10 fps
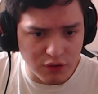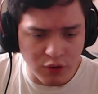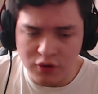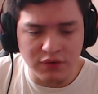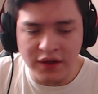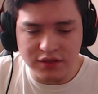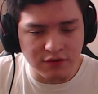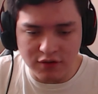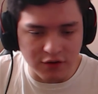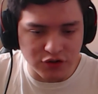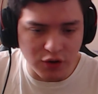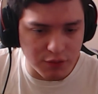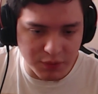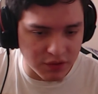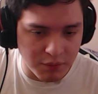or not just the shows,
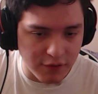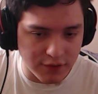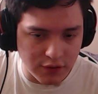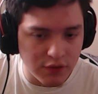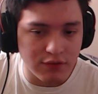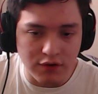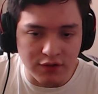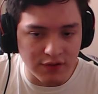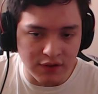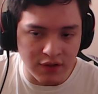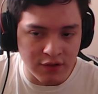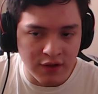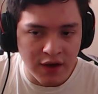but the Marvel universe in this.